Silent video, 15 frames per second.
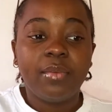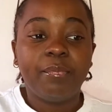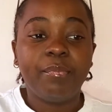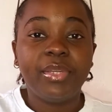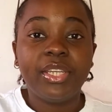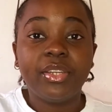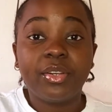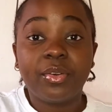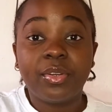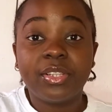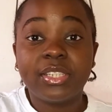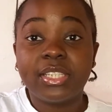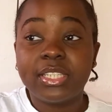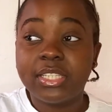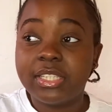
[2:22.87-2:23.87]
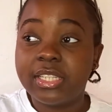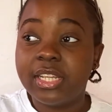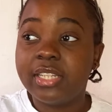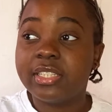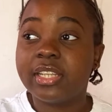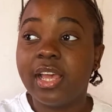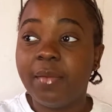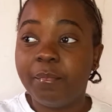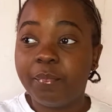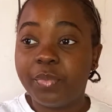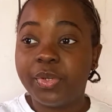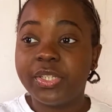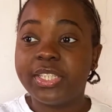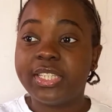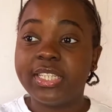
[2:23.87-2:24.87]
Being consistent and
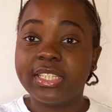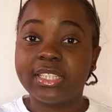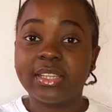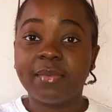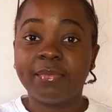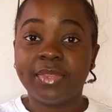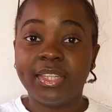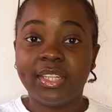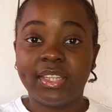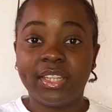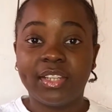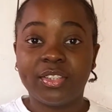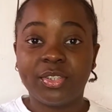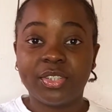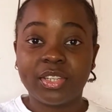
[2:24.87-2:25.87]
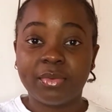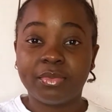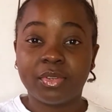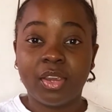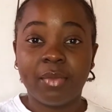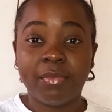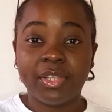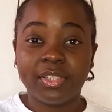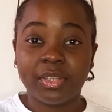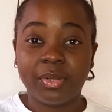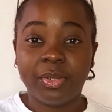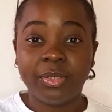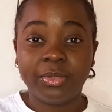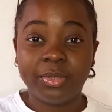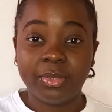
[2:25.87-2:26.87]
posting something that your subscribers are
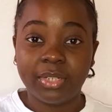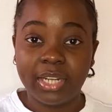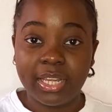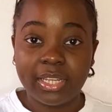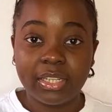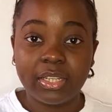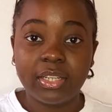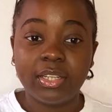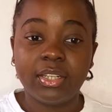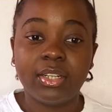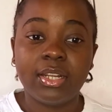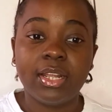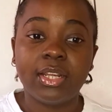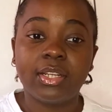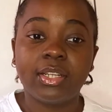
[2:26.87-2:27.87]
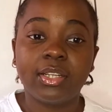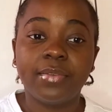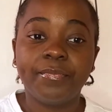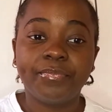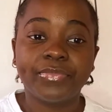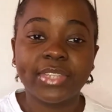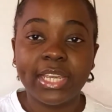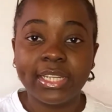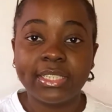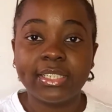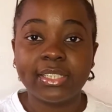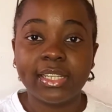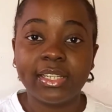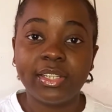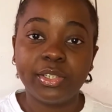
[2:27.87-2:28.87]
going to like. Like, I
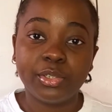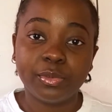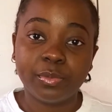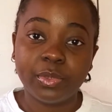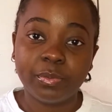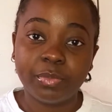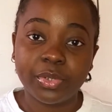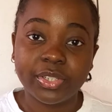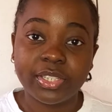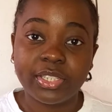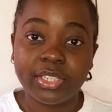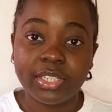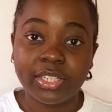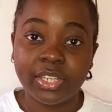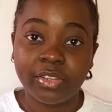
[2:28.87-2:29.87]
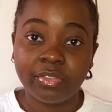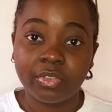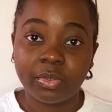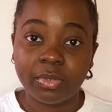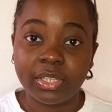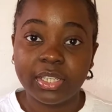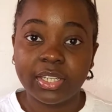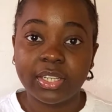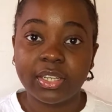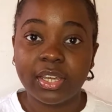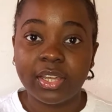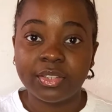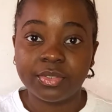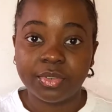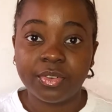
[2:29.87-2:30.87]
decided to be posting every week
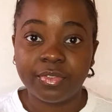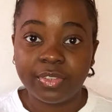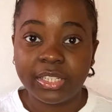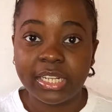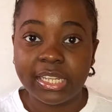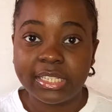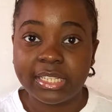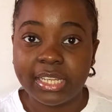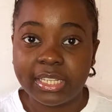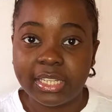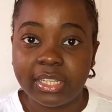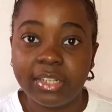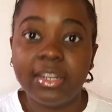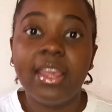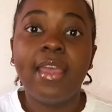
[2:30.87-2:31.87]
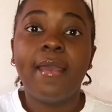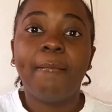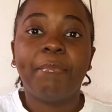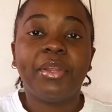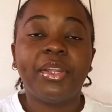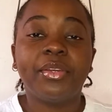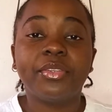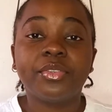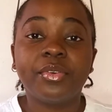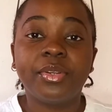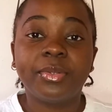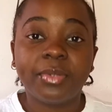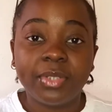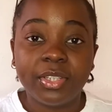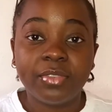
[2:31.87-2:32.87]
as often as I can. But I also
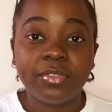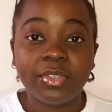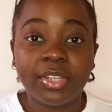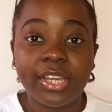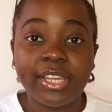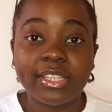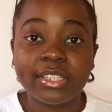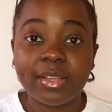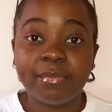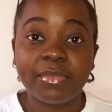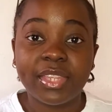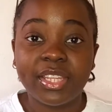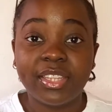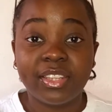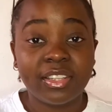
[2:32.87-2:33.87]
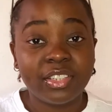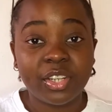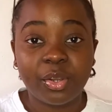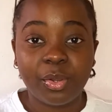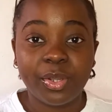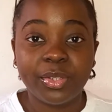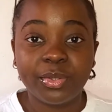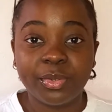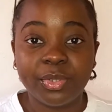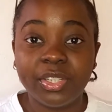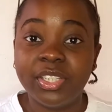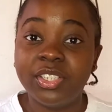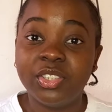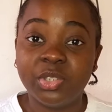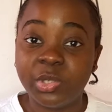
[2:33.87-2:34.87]
want to give you guys something that you're going to
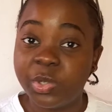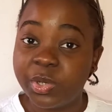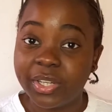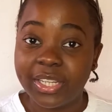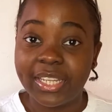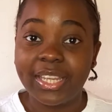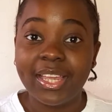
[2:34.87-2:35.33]
enjoy.